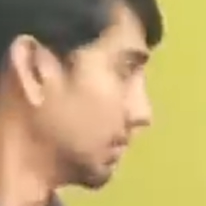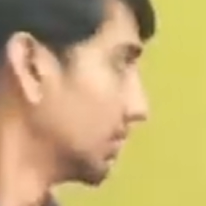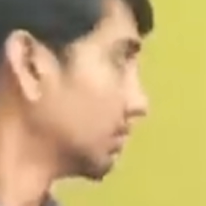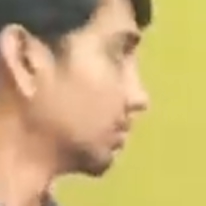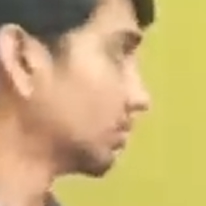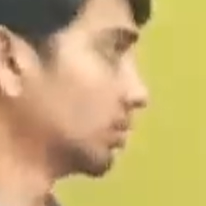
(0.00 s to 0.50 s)

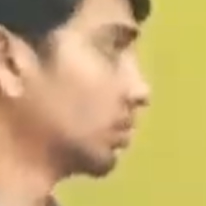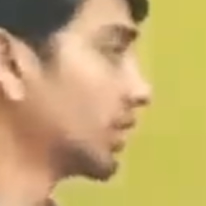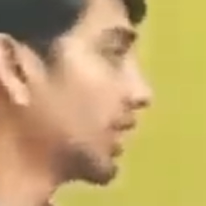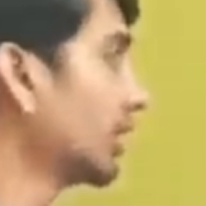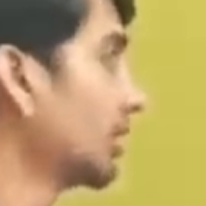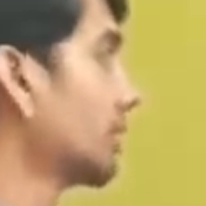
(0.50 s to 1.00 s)
So
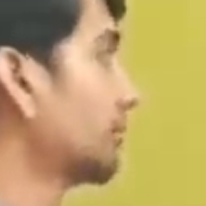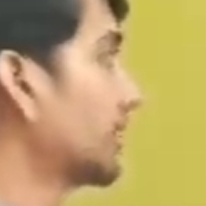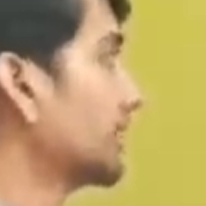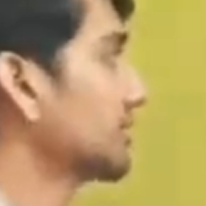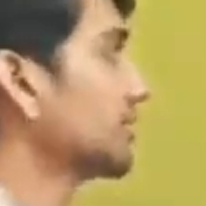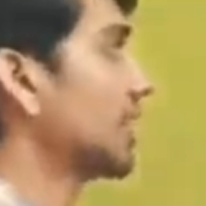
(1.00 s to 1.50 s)
looking into the
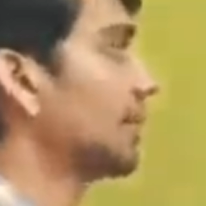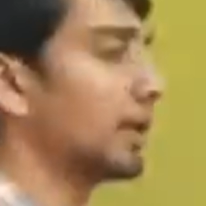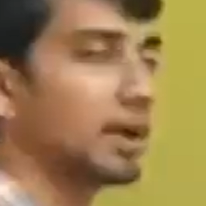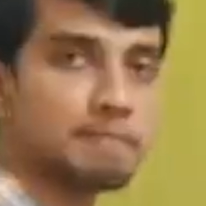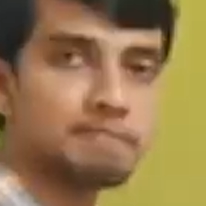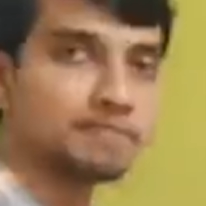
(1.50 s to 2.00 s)
first
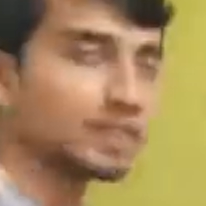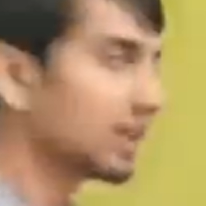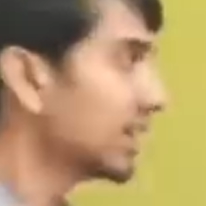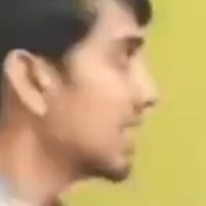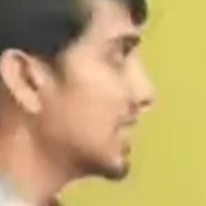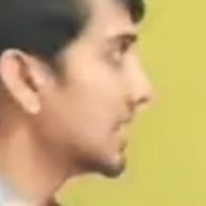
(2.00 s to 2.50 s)
lemma,
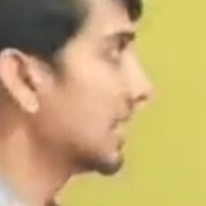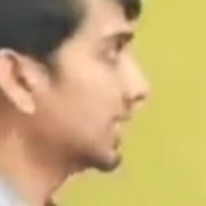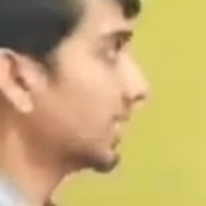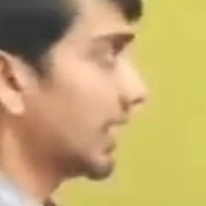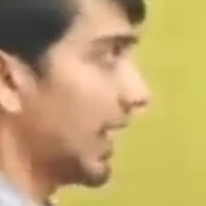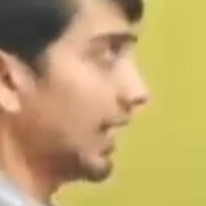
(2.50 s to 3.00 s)

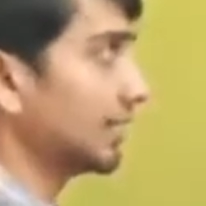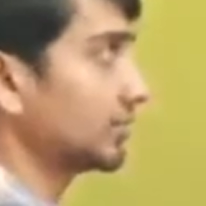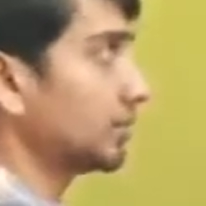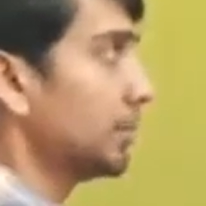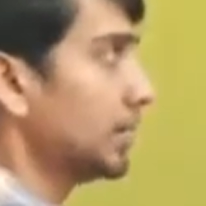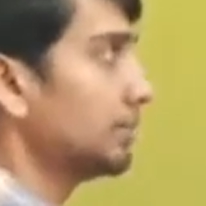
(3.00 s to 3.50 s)
let X
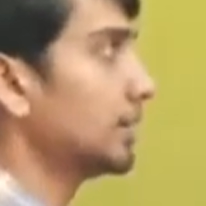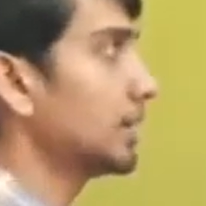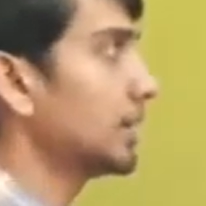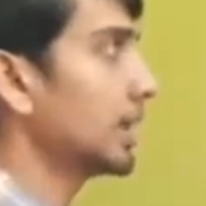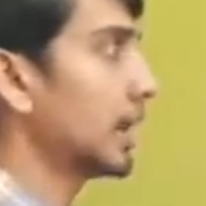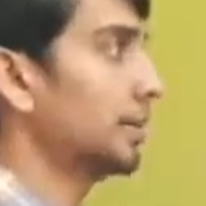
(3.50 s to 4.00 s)

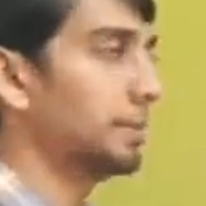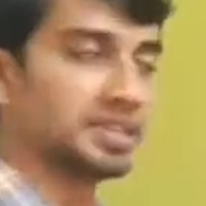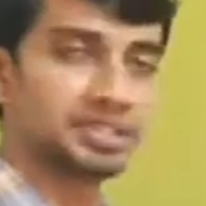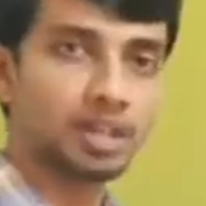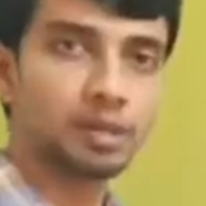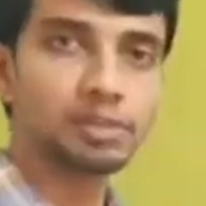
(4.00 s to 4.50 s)
be a
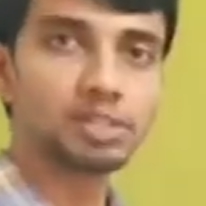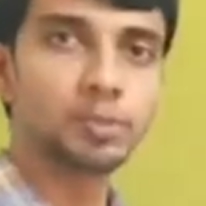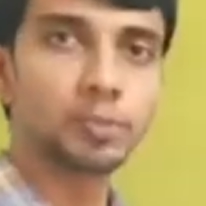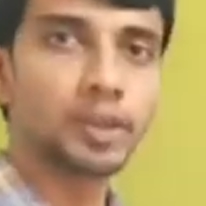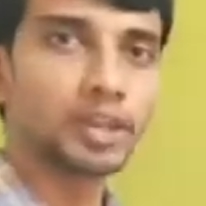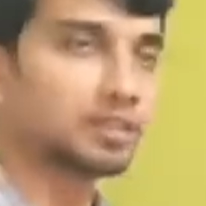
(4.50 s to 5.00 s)
measurable
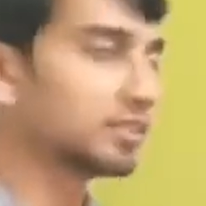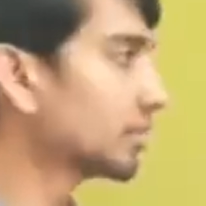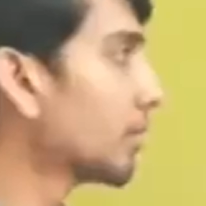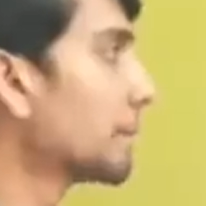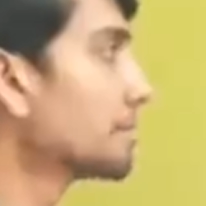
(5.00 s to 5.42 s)
space.